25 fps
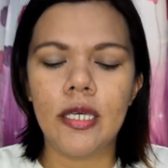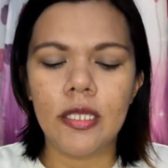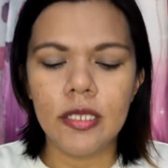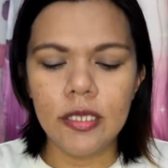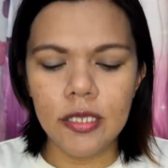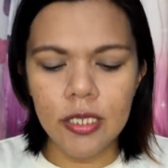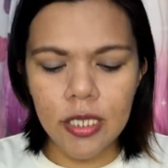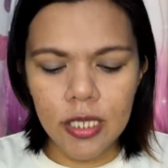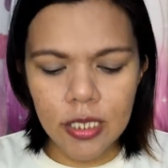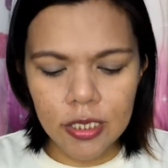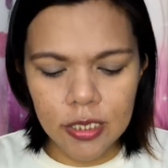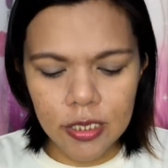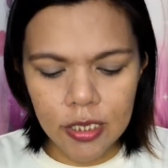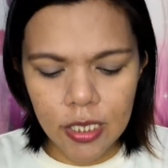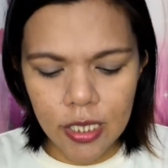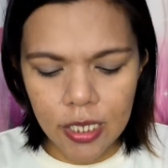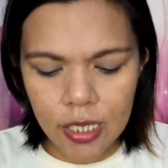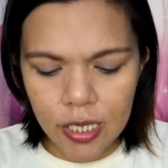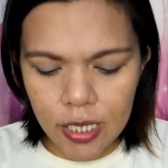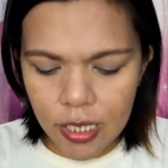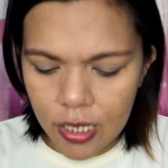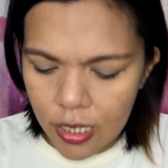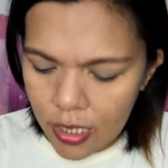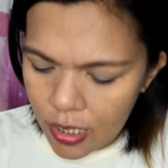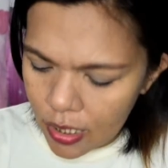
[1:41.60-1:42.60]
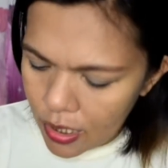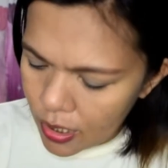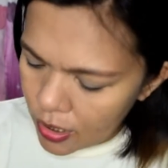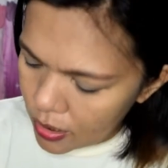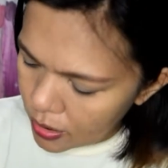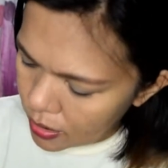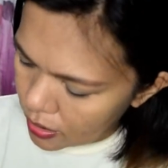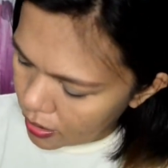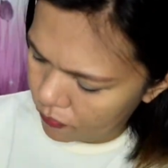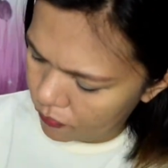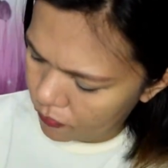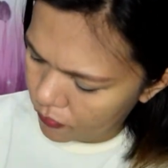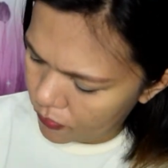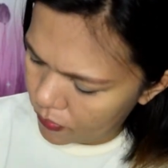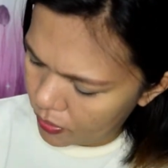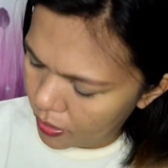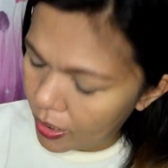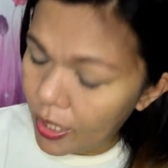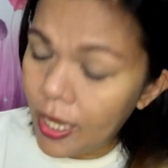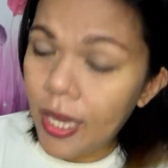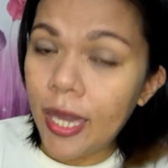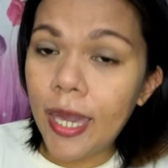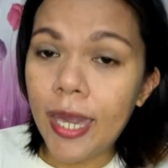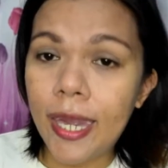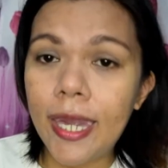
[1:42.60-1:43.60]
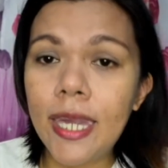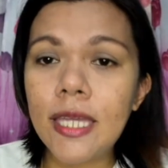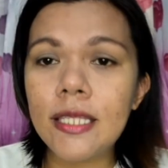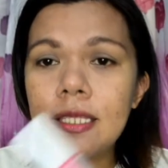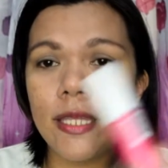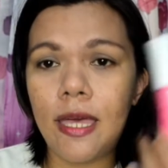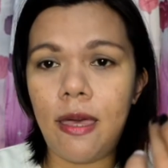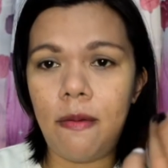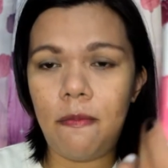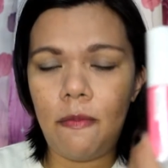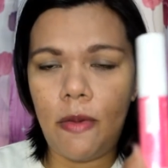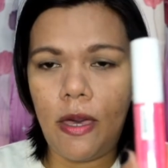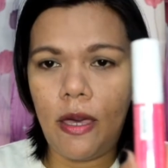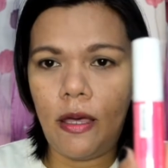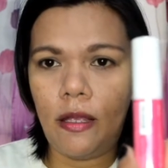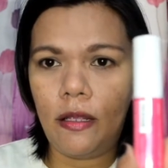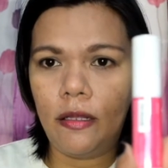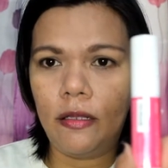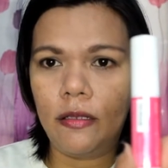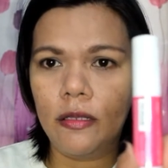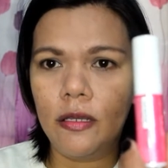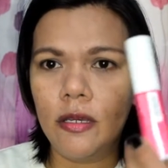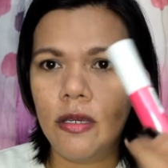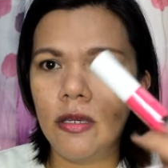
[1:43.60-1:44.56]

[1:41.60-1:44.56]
this is 8 ml.